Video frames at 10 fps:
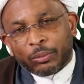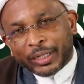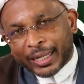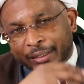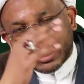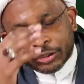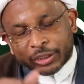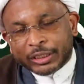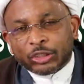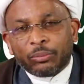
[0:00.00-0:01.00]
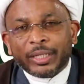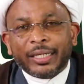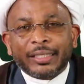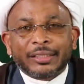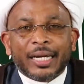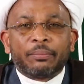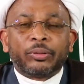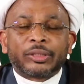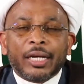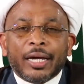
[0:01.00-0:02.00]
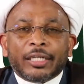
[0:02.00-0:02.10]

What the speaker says: But again, these are just so many examples,